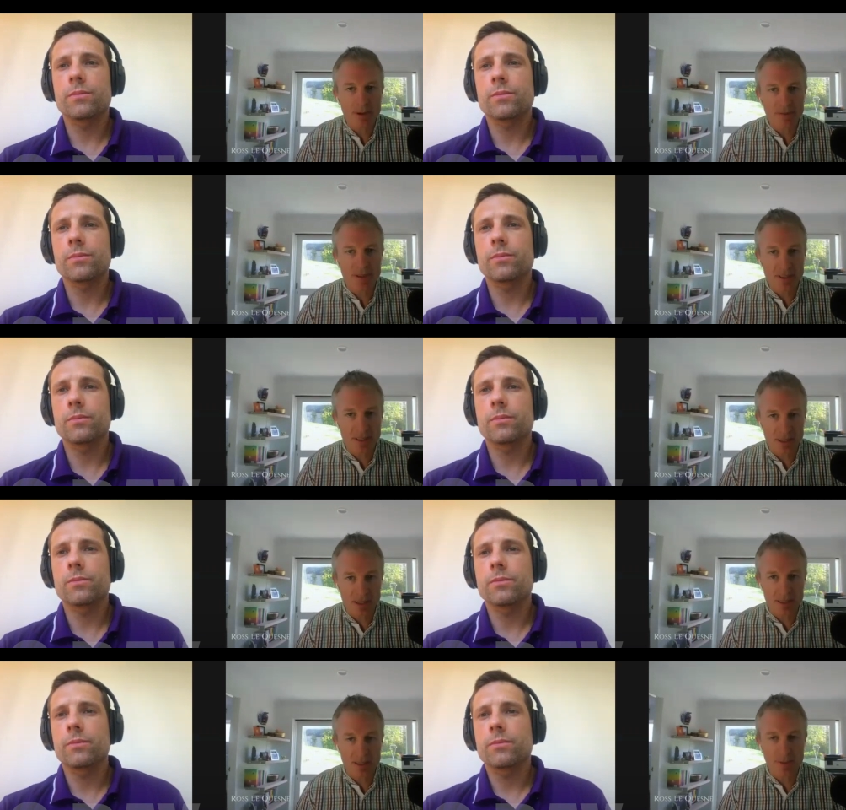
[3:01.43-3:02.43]
Speaker 1: of the
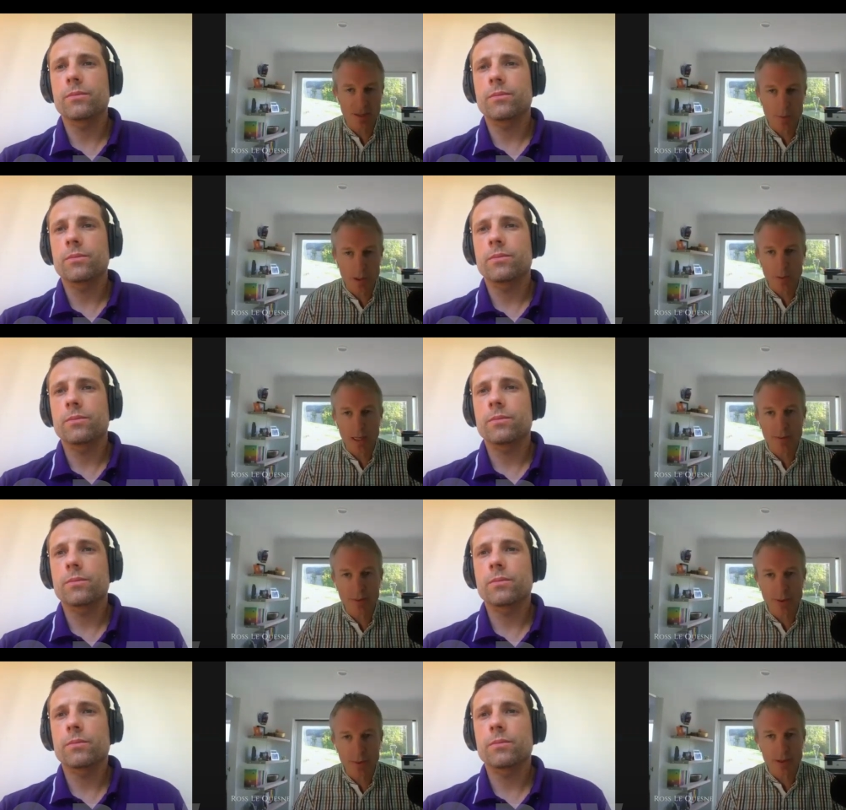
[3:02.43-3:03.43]
systems that we went
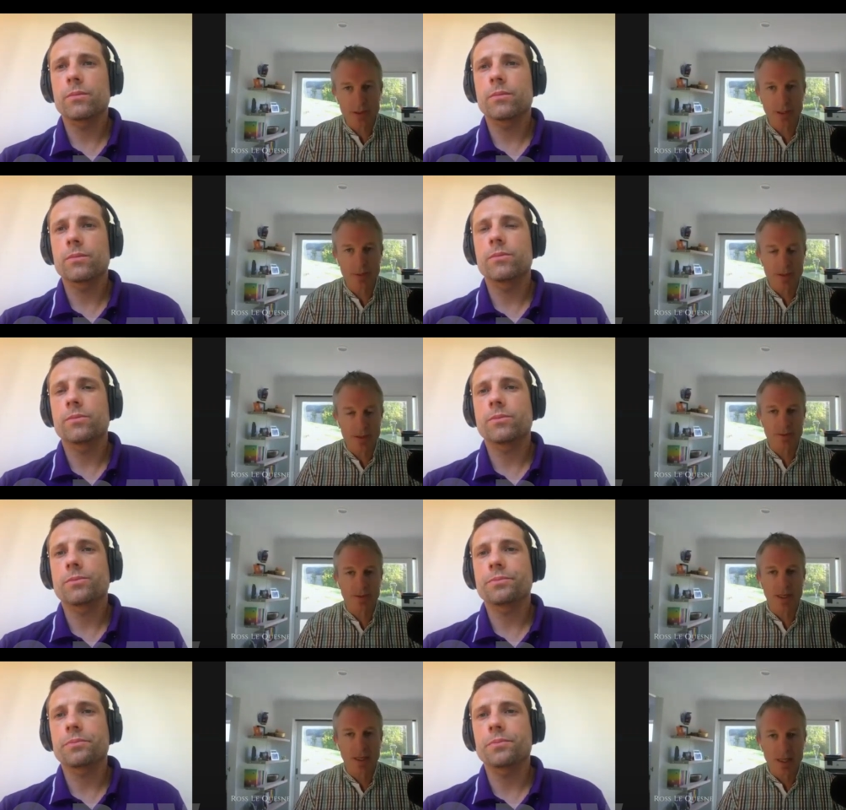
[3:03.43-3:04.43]
through in terms of,
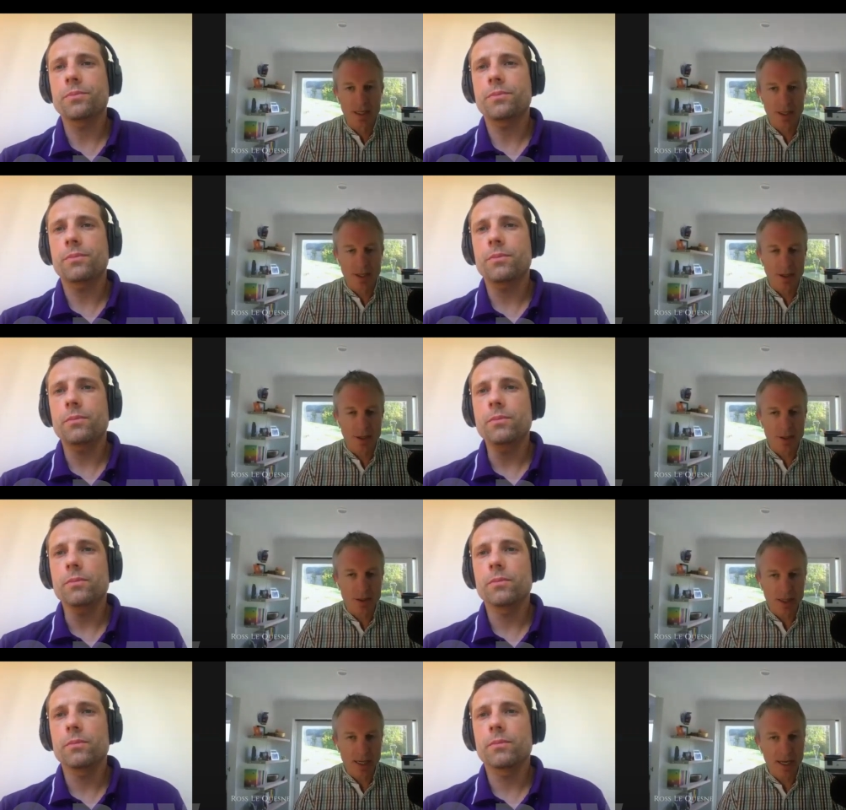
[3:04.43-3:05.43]
you know,
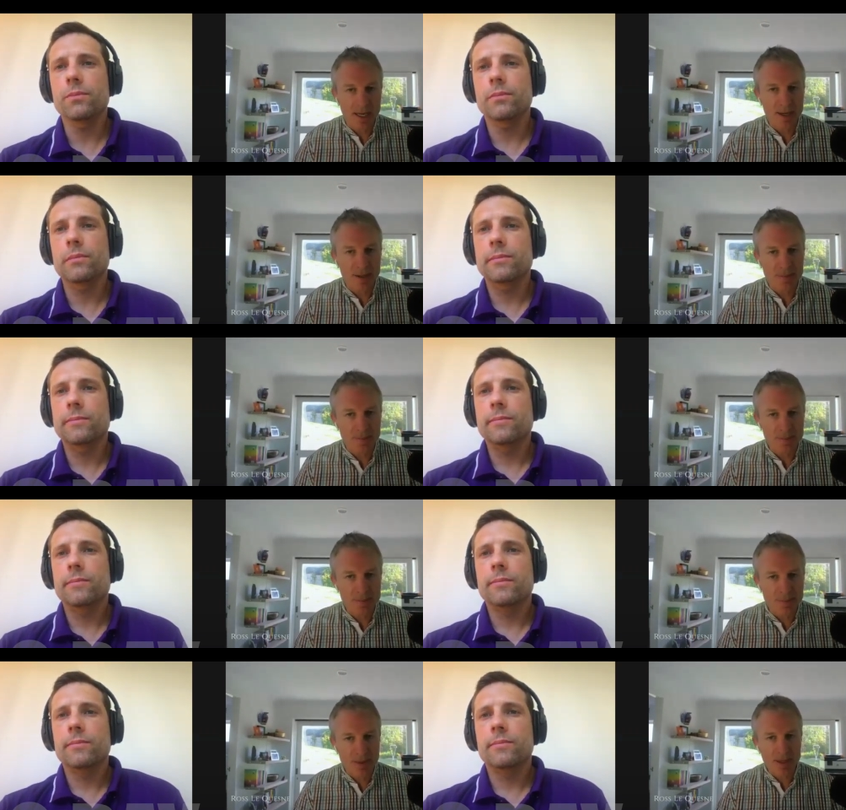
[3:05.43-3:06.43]
uh,
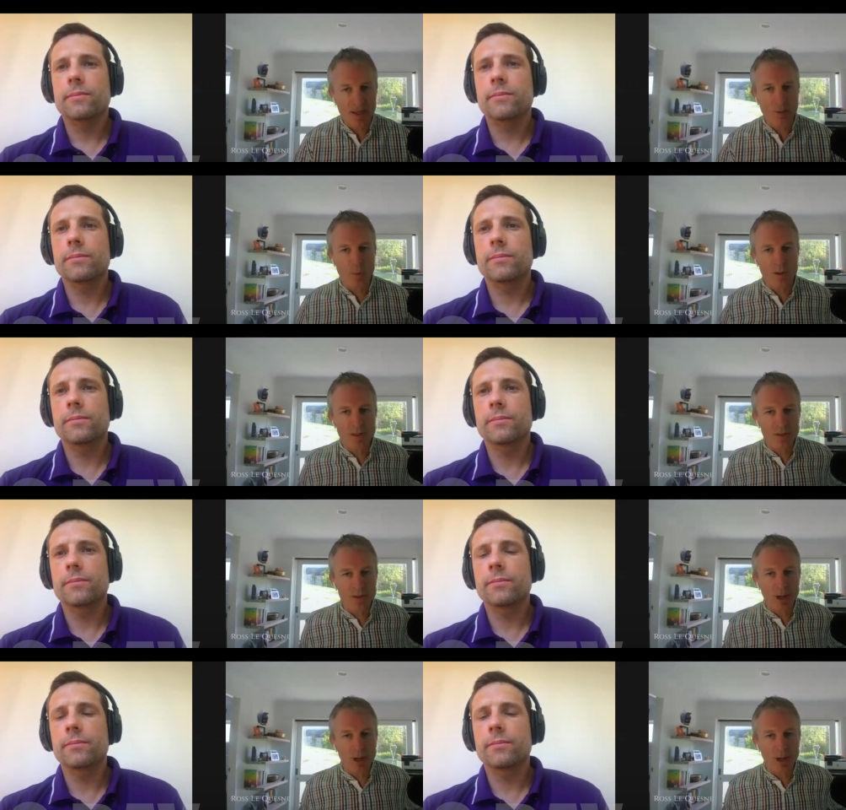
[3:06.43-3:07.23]
was the